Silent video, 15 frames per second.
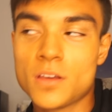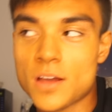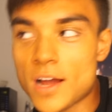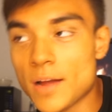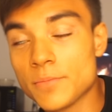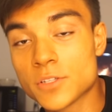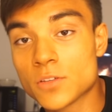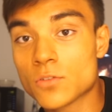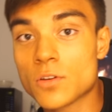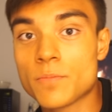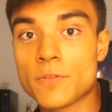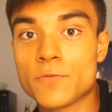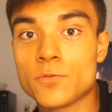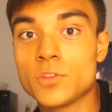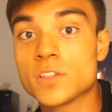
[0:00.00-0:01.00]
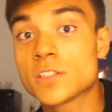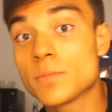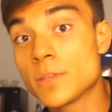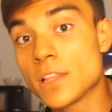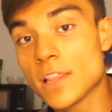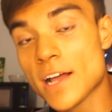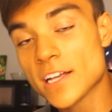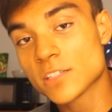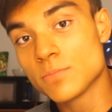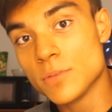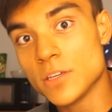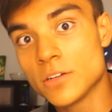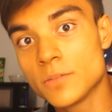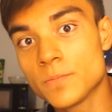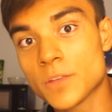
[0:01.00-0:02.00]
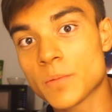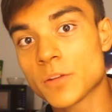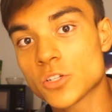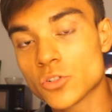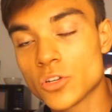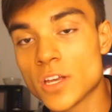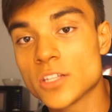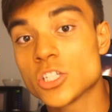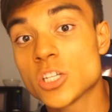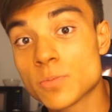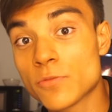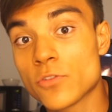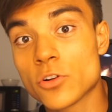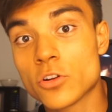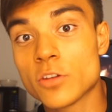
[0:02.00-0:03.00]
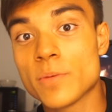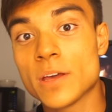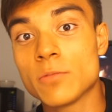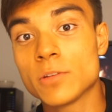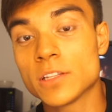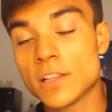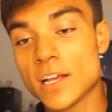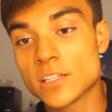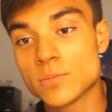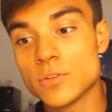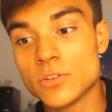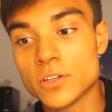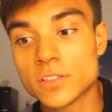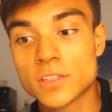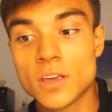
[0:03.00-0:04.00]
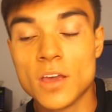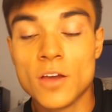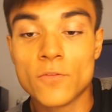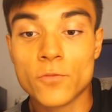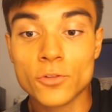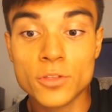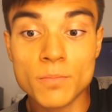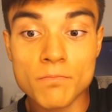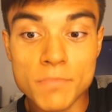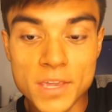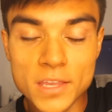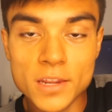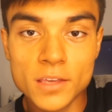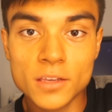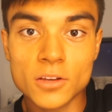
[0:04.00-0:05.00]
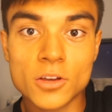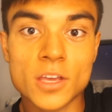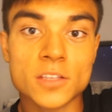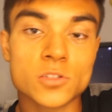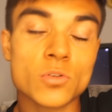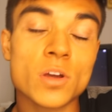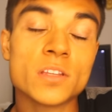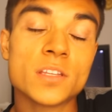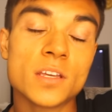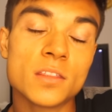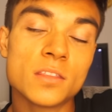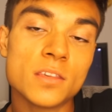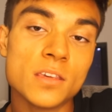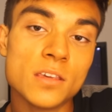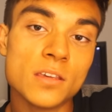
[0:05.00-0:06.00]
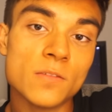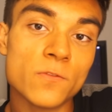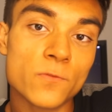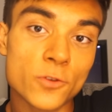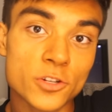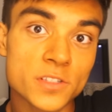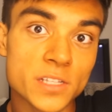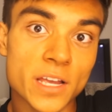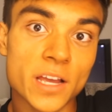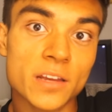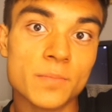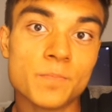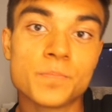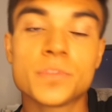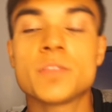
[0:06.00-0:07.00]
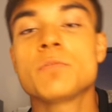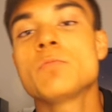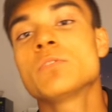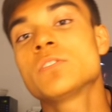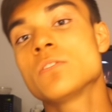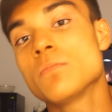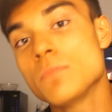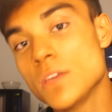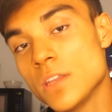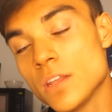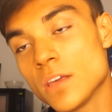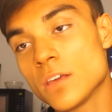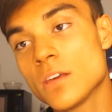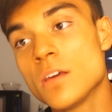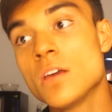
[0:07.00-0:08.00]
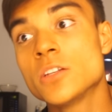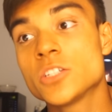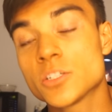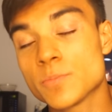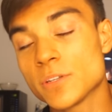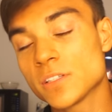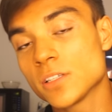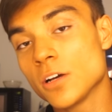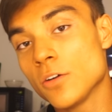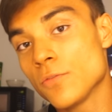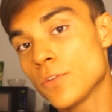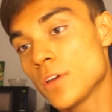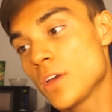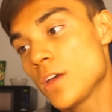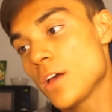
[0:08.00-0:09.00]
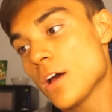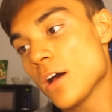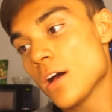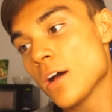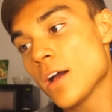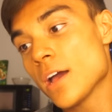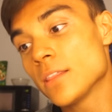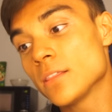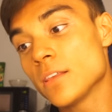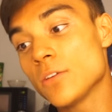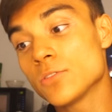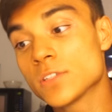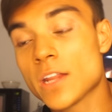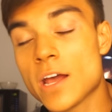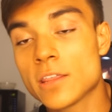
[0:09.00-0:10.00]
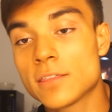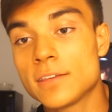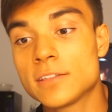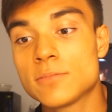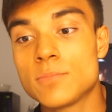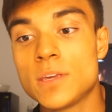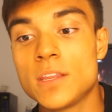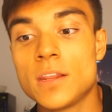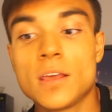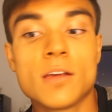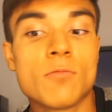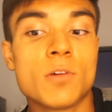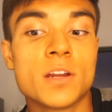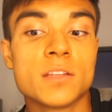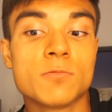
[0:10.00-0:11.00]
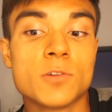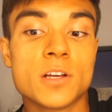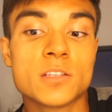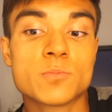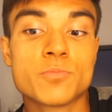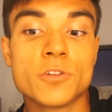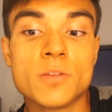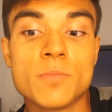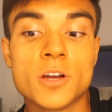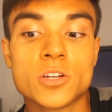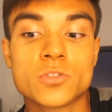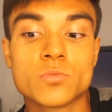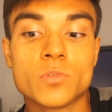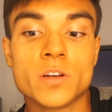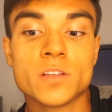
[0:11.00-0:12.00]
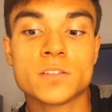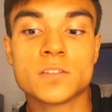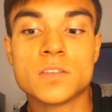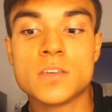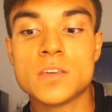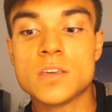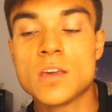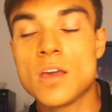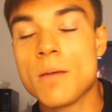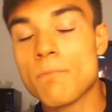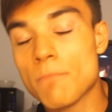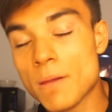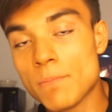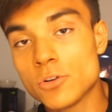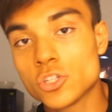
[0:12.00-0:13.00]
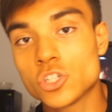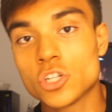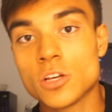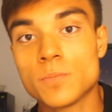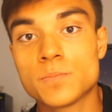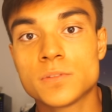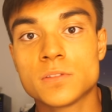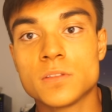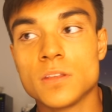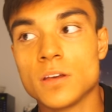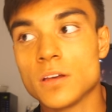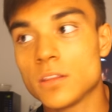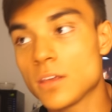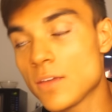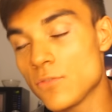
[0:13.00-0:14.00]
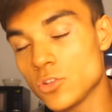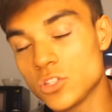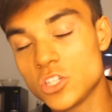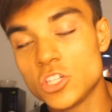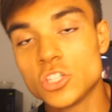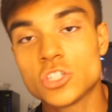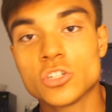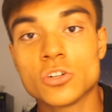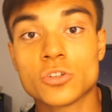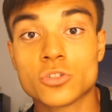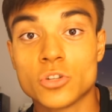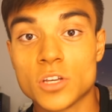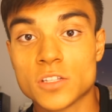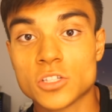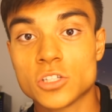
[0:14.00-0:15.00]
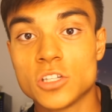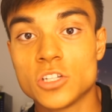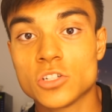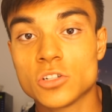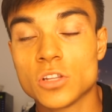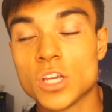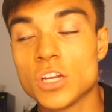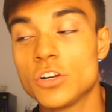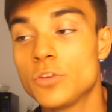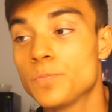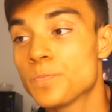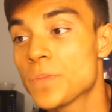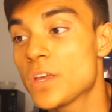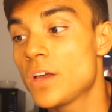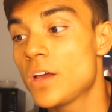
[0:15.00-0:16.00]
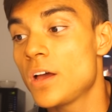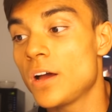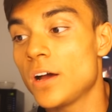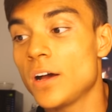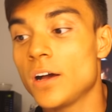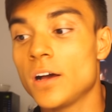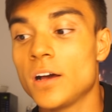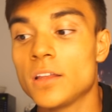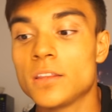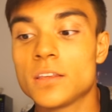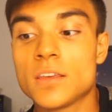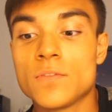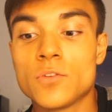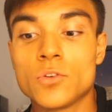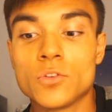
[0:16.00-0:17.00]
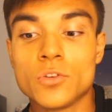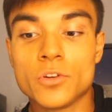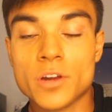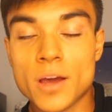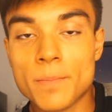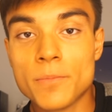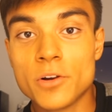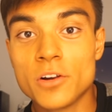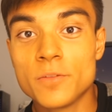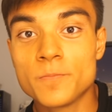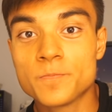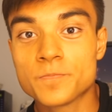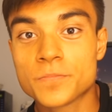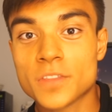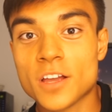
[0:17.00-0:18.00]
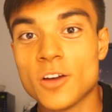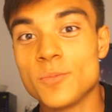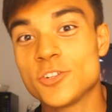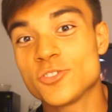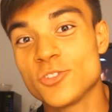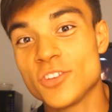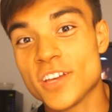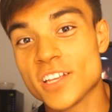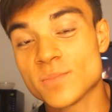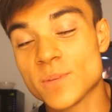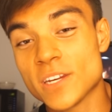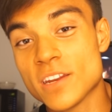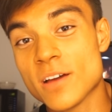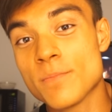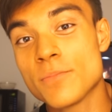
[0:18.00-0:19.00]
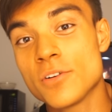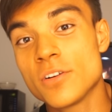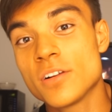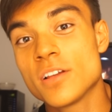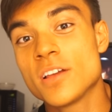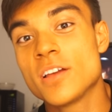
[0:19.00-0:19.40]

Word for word: I'm just gonna get my food. This is gonna be the last meal. I'm gonna show you guys just before I go to bed what the last meal is. For the meeting, okay, so I did the first ten. then we went to the meeting, just myself. Uh, and it was an athletes meeting. What it was pretty much was the memberships, the, they give you a t-shirt, I'll show you guys a t-shirt later. Uh, they give you your number. I'll be showing you guys my number